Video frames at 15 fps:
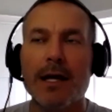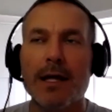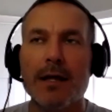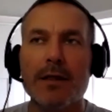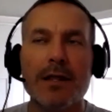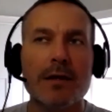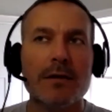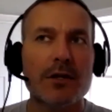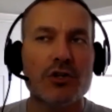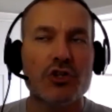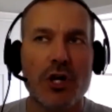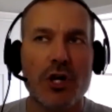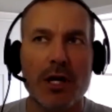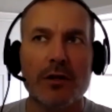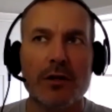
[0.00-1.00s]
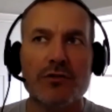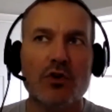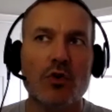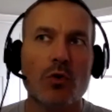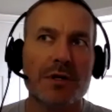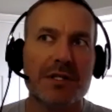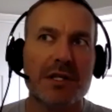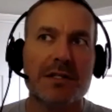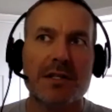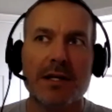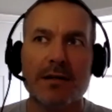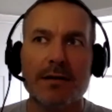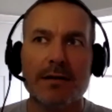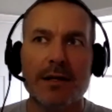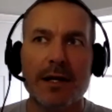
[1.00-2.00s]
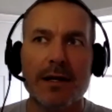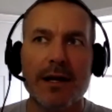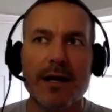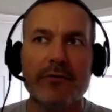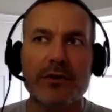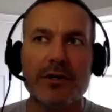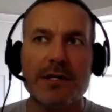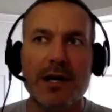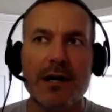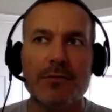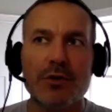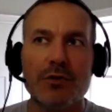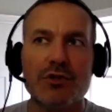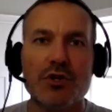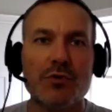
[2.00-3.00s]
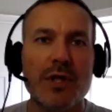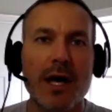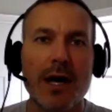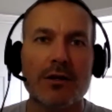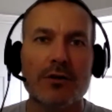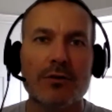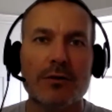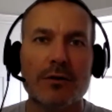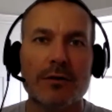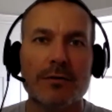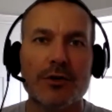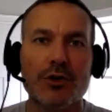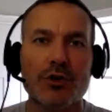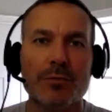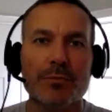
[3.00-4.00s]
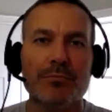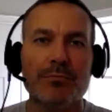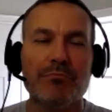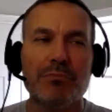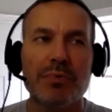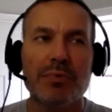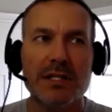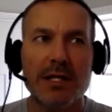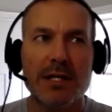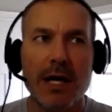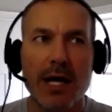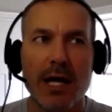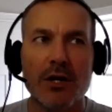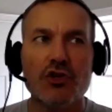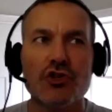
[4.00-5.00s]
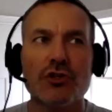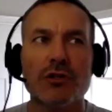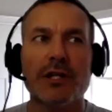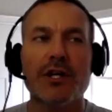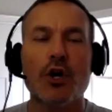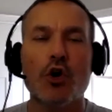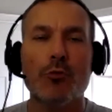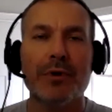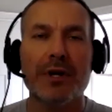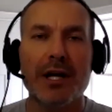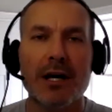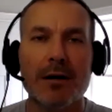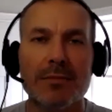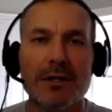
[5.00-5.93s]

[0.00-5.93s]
The challenge, of course, is that every time you do that, you're potentially opening up